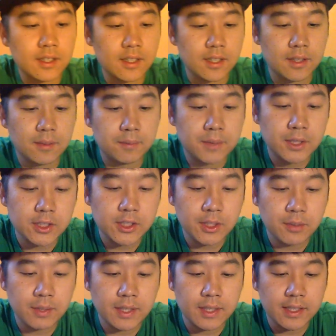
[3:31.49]
Um,
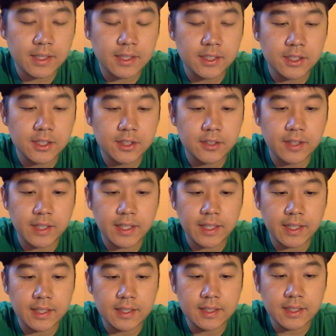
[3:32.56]
usually what I like to do
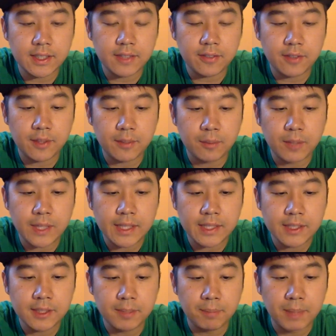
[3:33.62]
is, if I'm
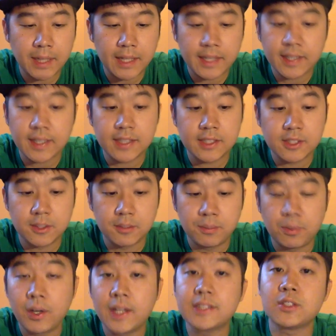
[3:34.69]
waiting to buy it at a certain
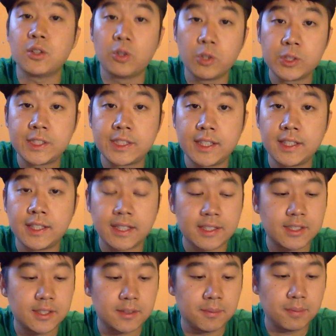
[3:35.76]
price or sell it at a
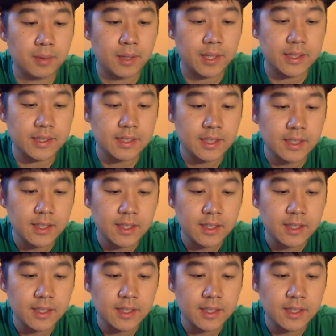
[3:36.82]
certain price,